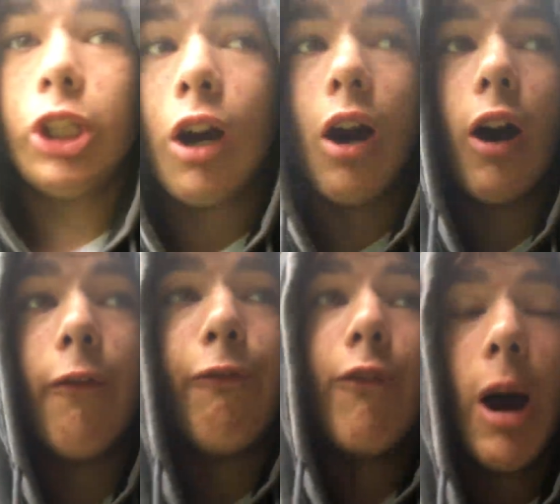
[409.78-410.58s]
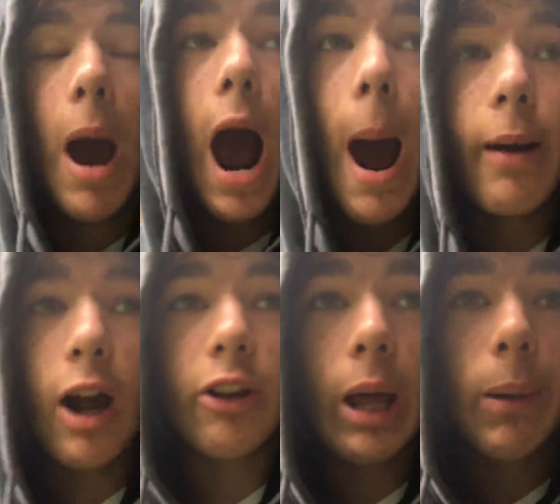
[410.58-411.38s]
Uh,
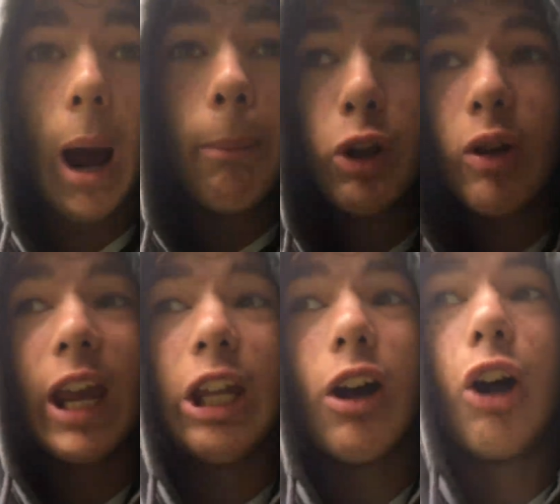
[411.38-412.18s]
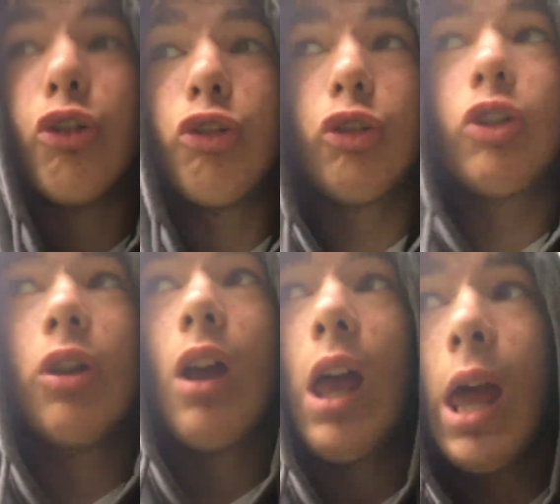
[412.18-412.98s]
guys, I'm I'm doing a a
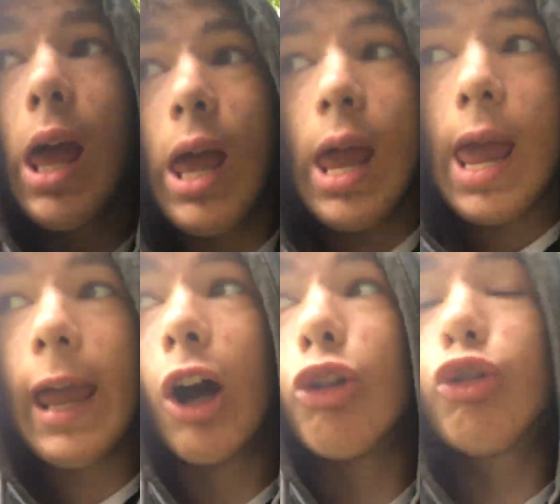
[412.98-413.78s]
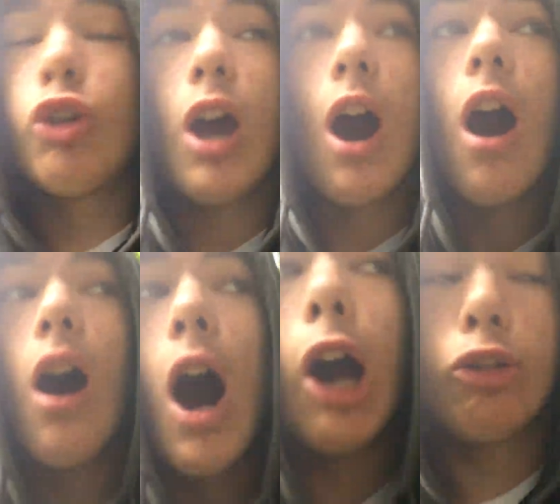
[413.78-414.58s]
a, a,